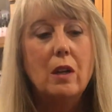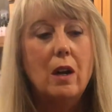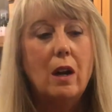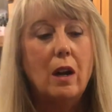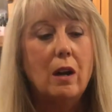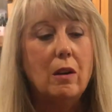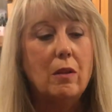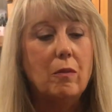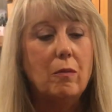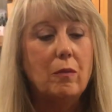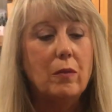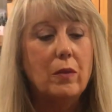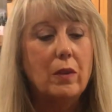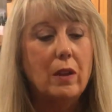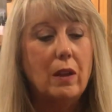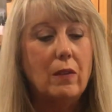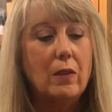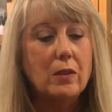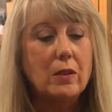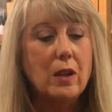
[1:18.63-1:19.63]
And
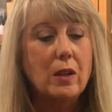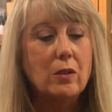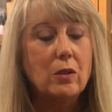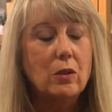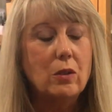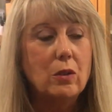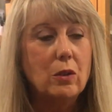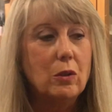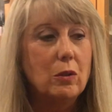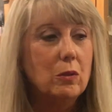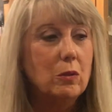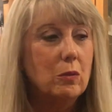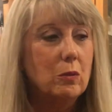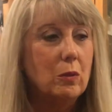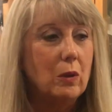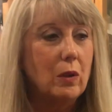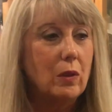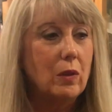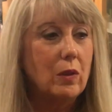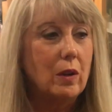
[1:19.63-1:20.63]
this has to do
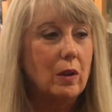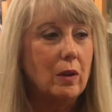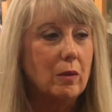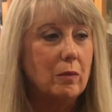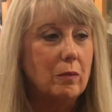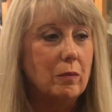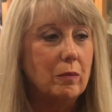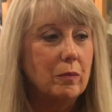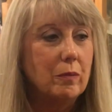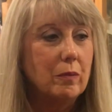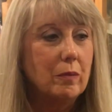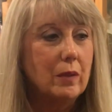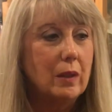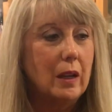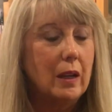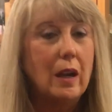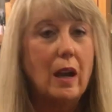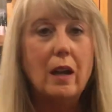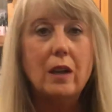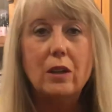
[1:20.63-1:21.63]
with a
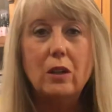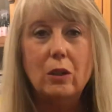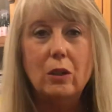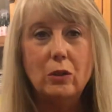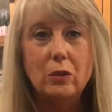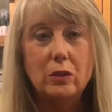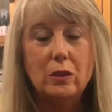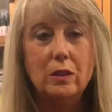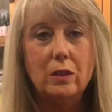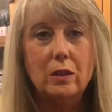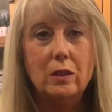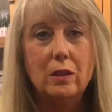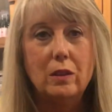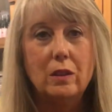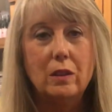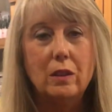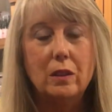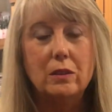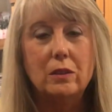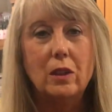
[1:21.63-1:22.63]
guy in Houston
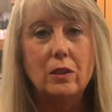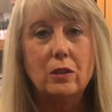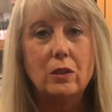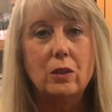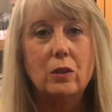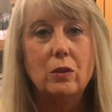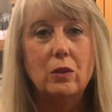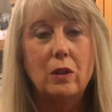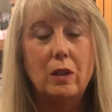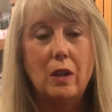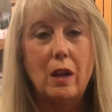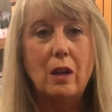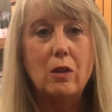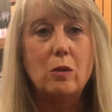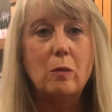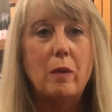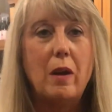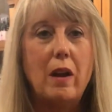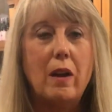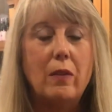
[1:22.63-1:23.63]
that's also a
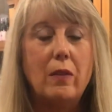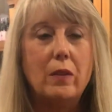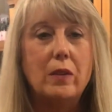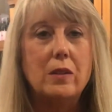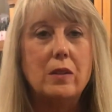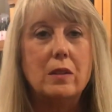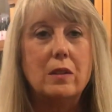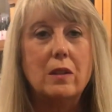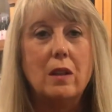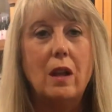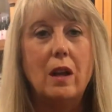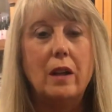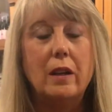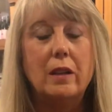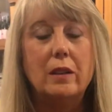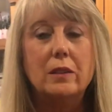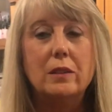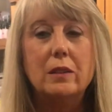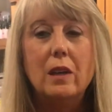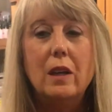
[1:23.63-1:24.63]
naturopath. He sees
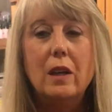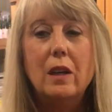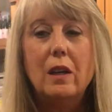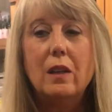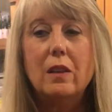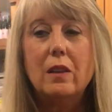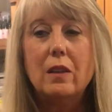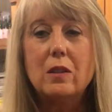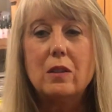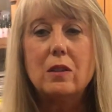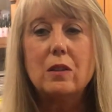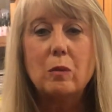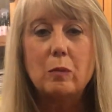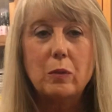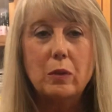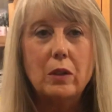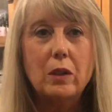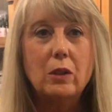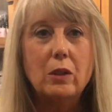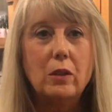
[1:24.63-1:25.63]
clients. This is a
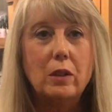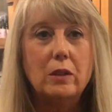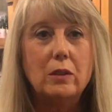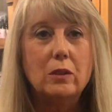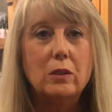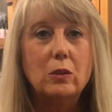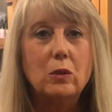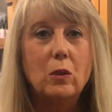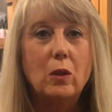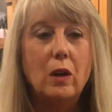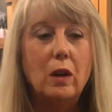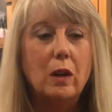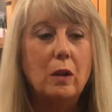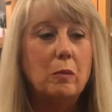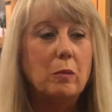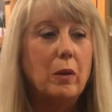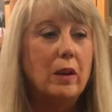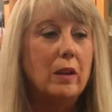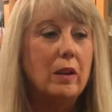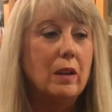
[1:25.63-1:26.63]
pretty crazy story,
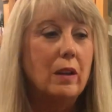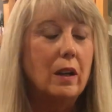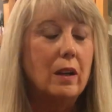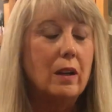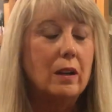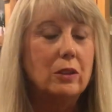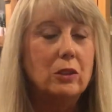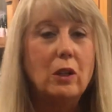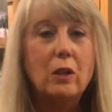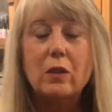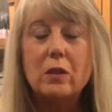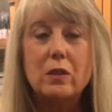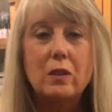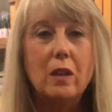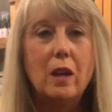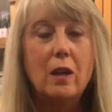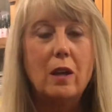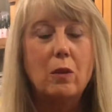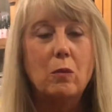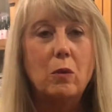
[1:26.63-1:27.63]
but I share this a
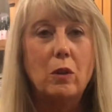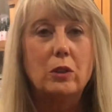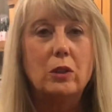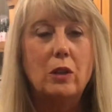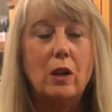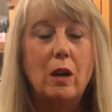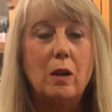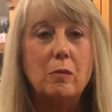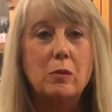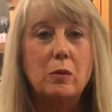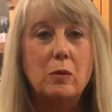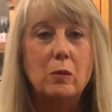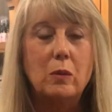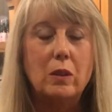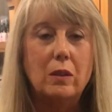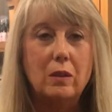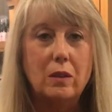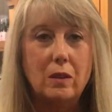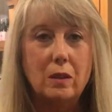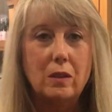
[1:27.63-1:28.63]
lot at workshops
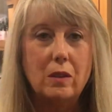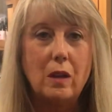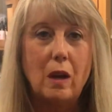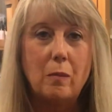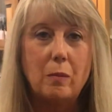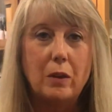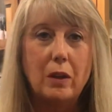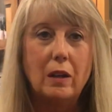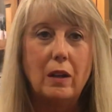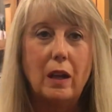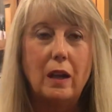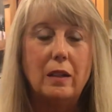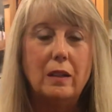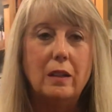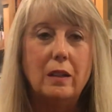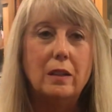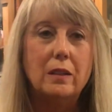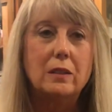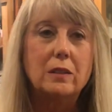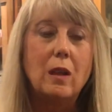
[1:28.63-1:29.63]
when the topic of
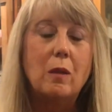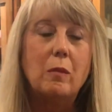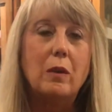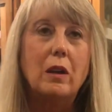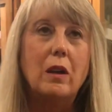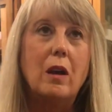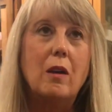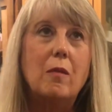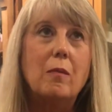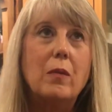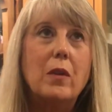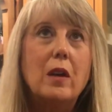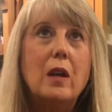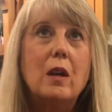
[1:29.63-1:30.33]
candida is coming up.